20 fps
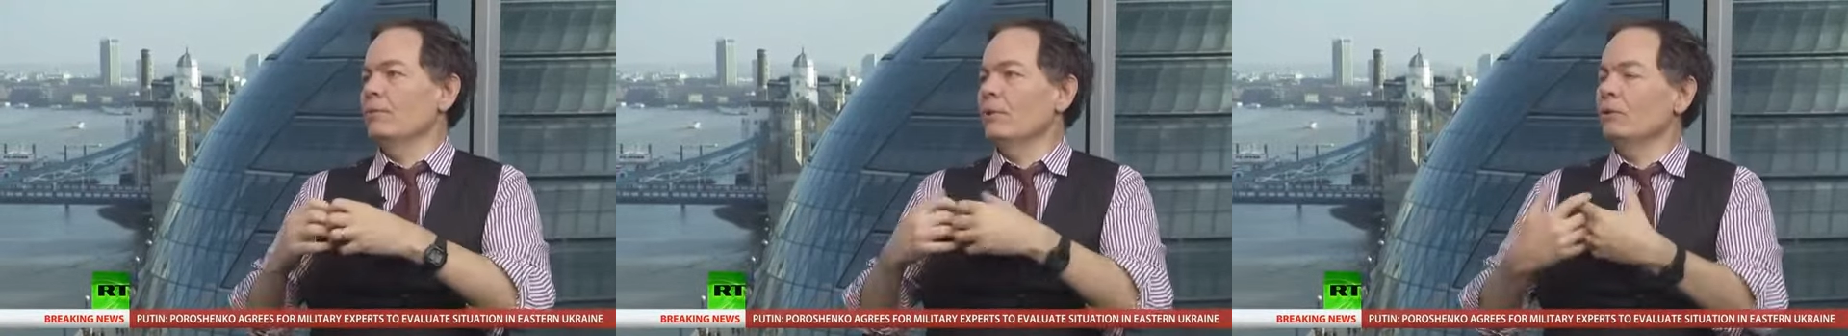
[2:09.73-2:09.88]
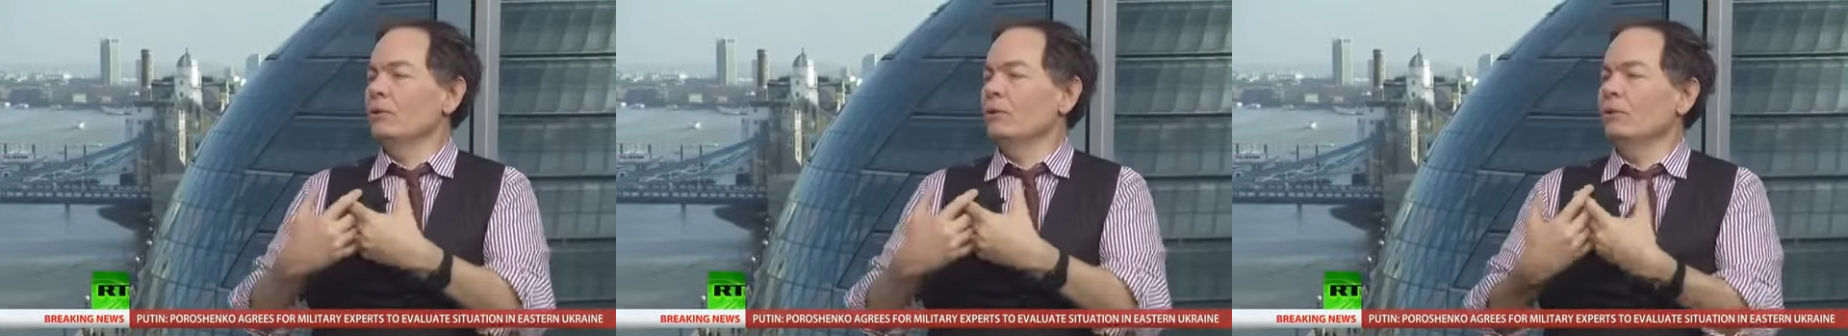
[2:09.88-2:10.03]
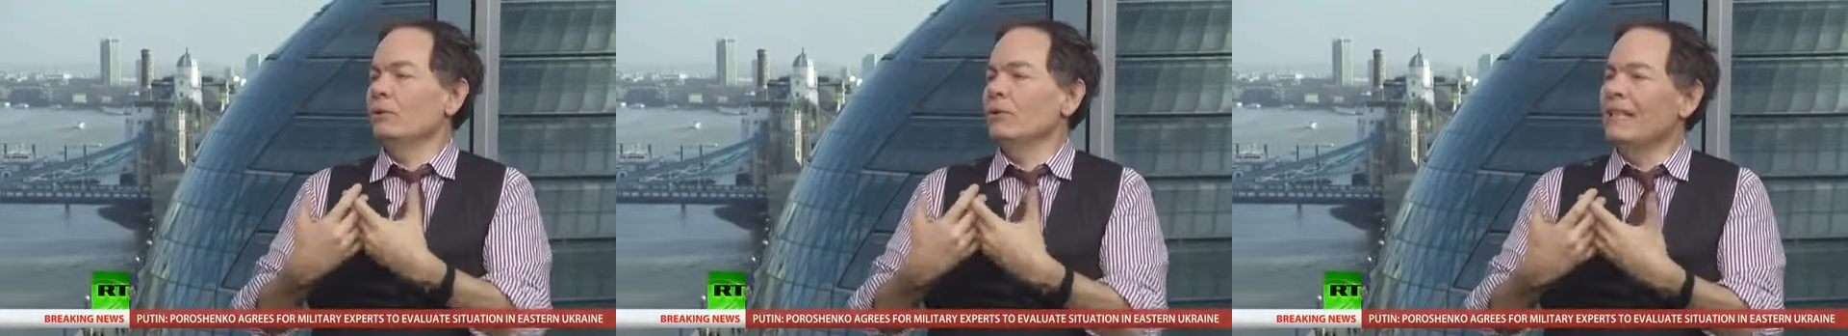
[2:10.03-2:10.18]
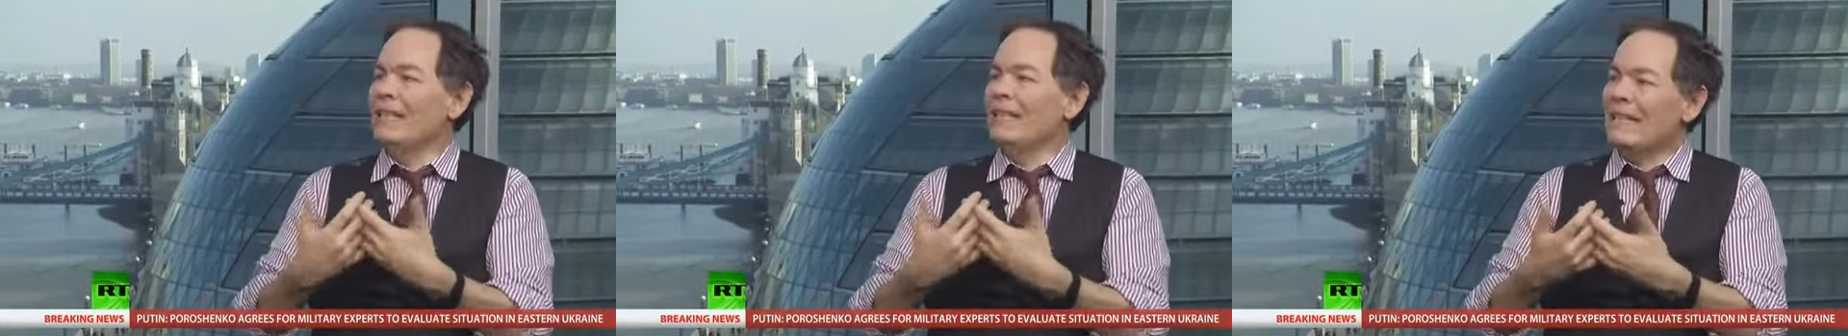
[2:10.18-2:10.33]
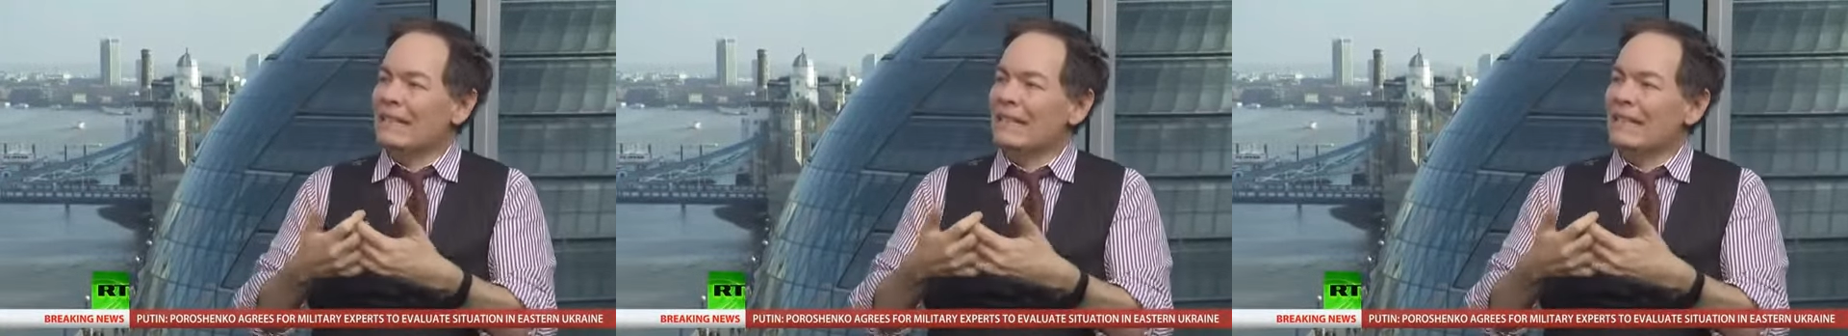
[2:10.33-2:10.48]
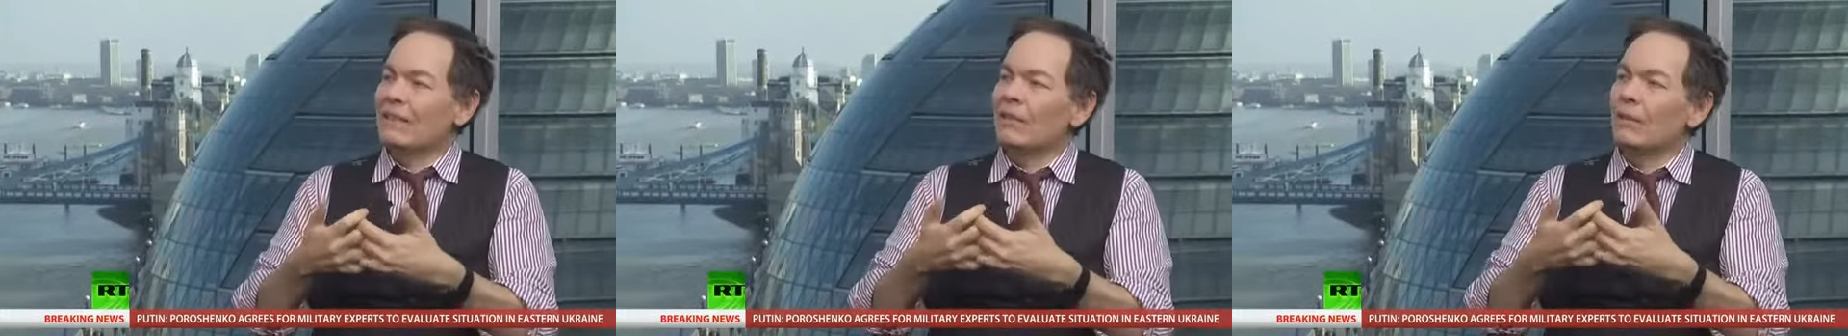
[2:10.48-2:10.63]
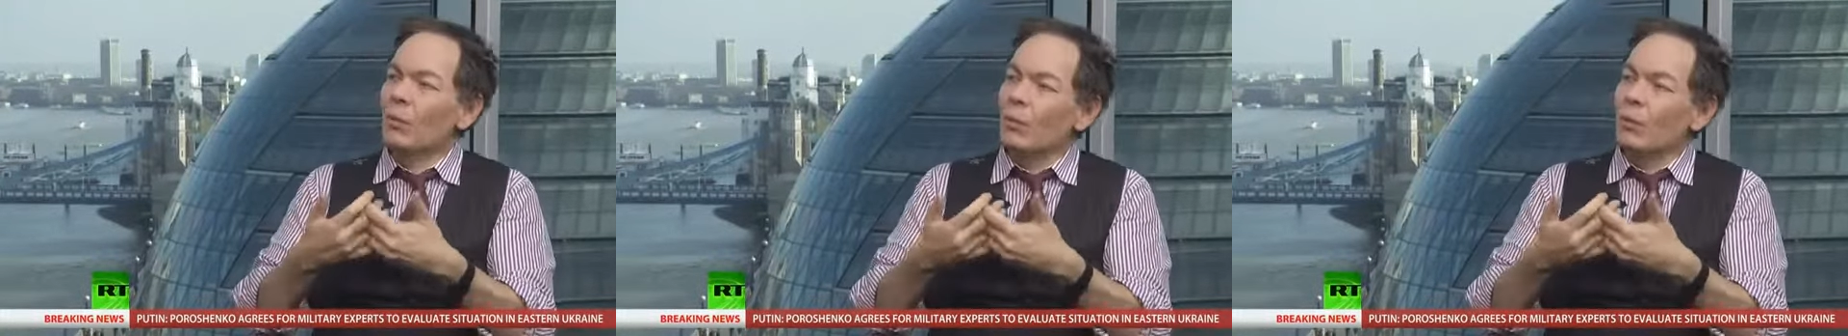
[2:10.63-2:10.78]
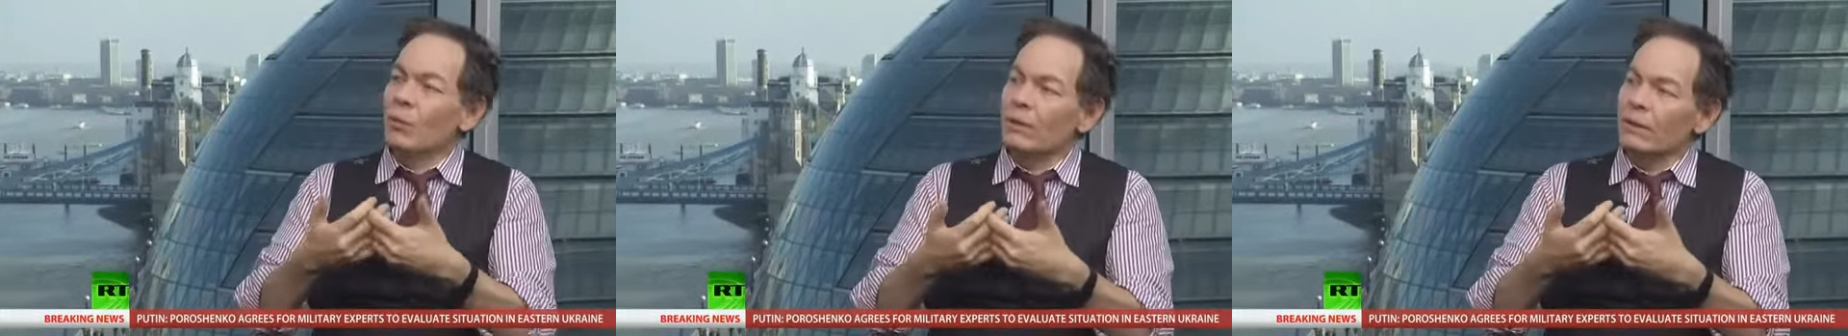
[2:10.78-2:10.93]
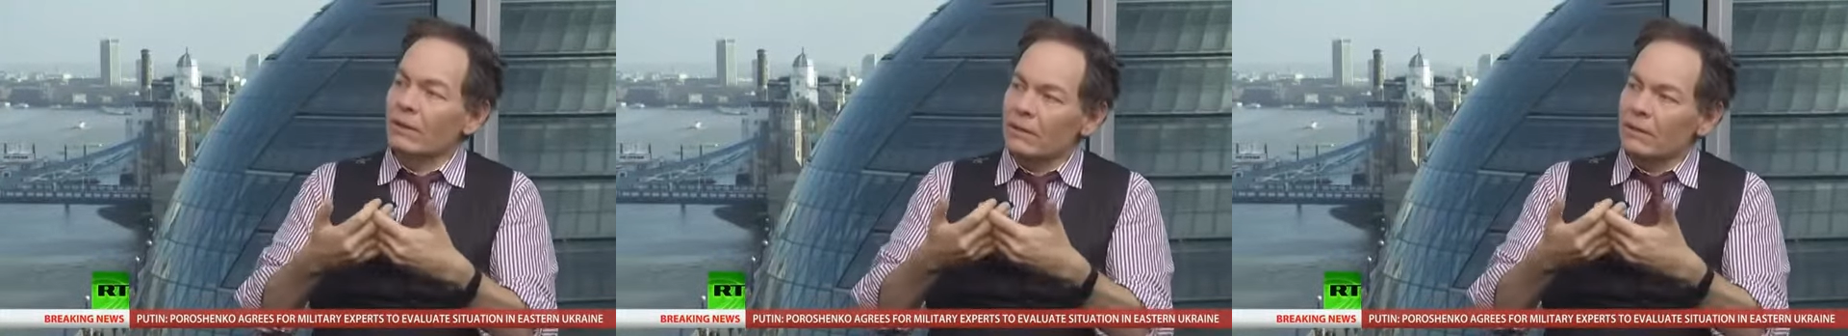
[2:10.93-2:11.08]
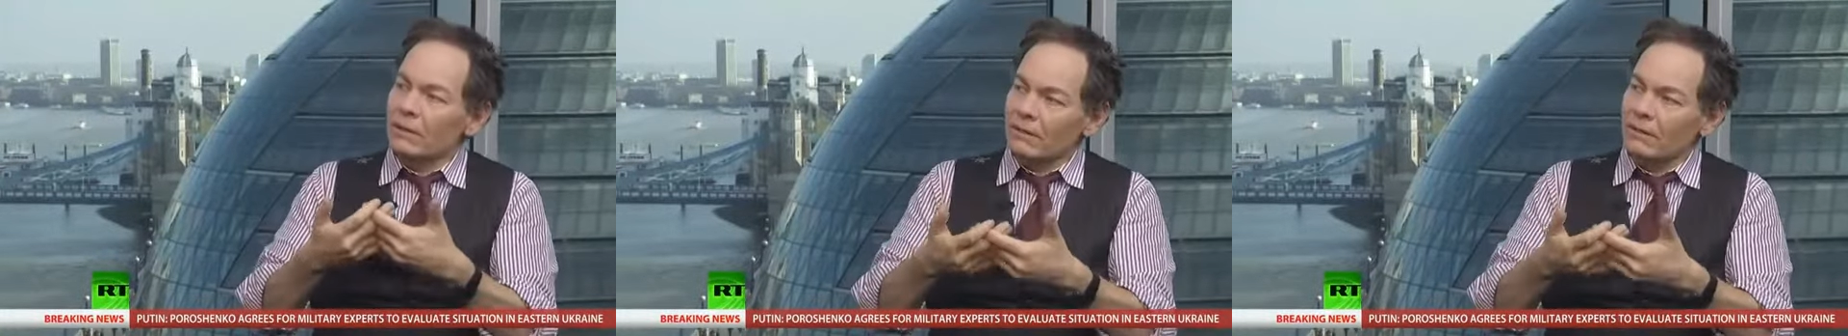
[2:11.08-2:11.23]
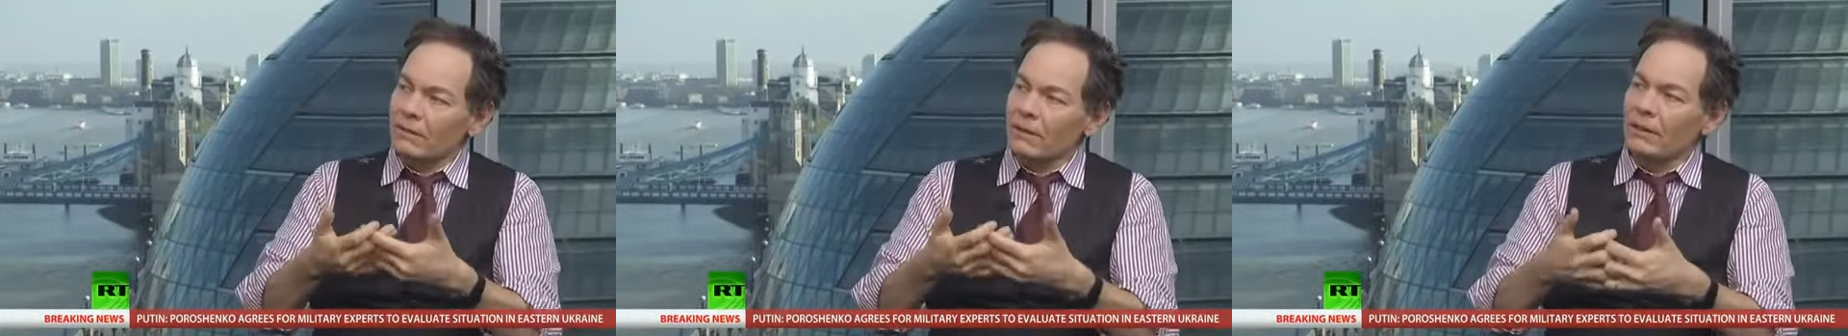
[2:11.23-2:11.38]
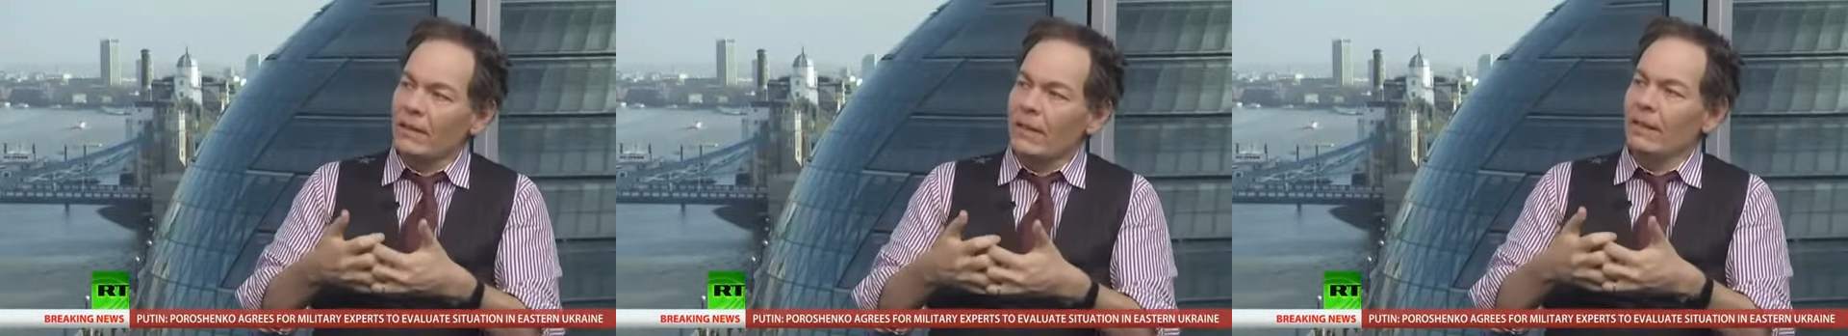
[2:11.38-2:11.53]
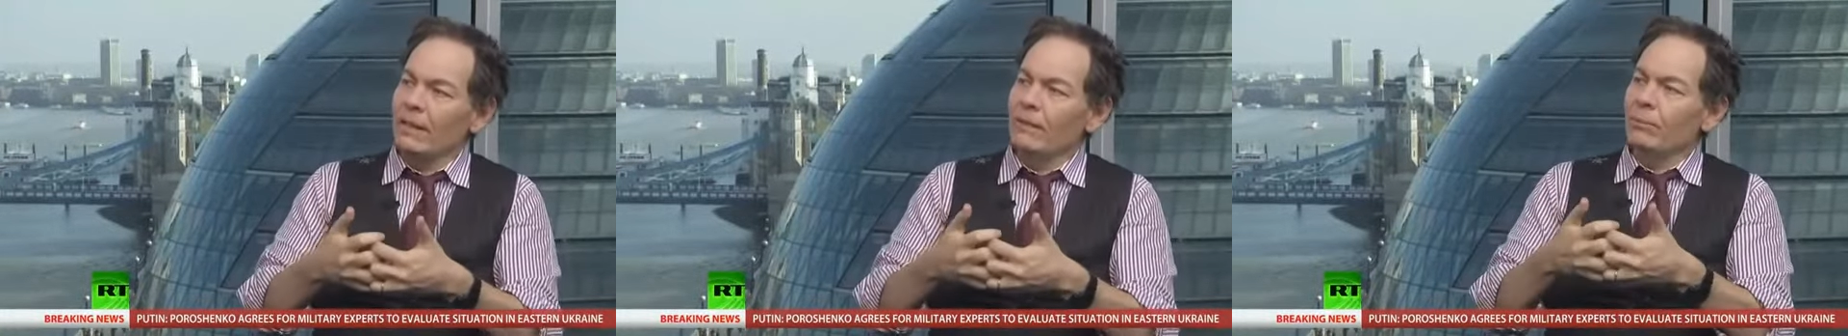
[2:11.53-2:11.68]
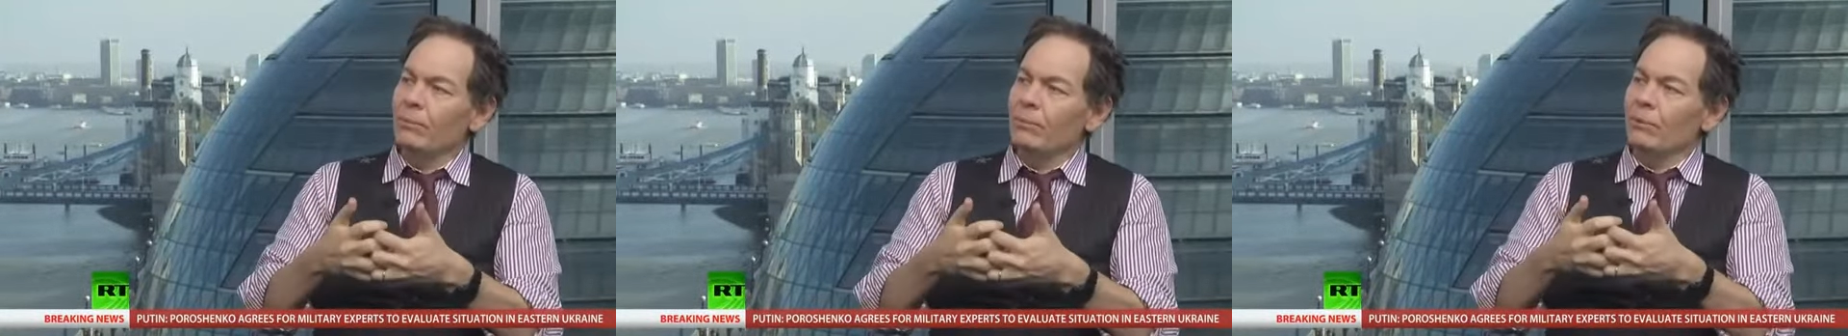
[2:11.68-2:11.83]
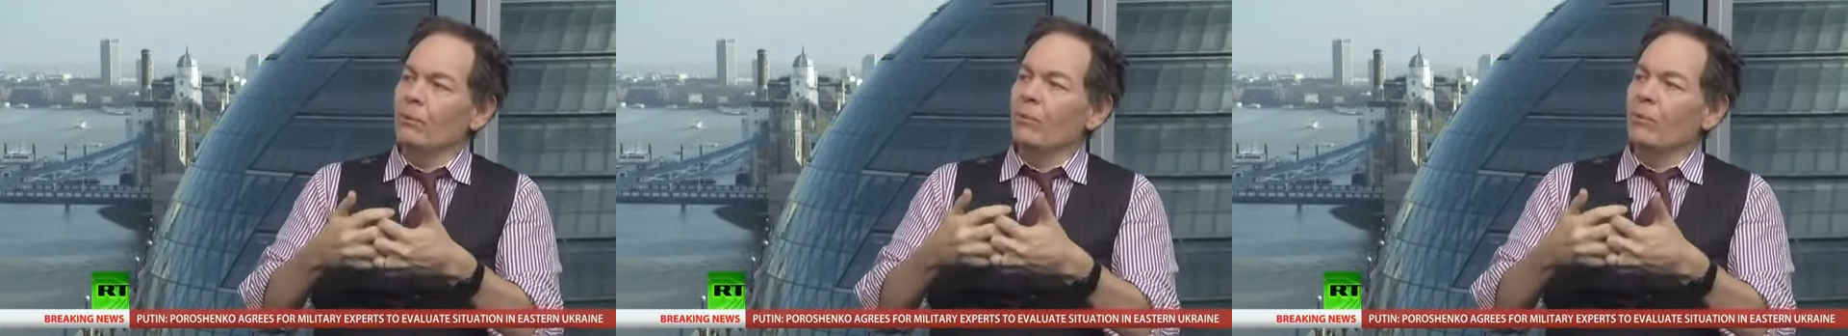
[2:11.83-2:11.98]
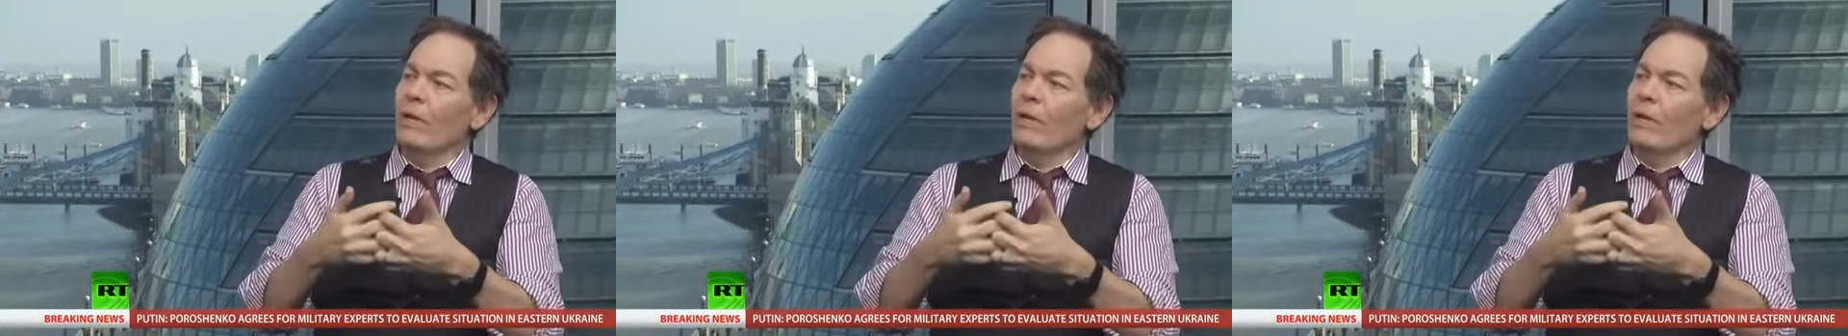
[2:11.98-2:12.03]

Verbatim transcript: folks are eating the organs of the dead Buddha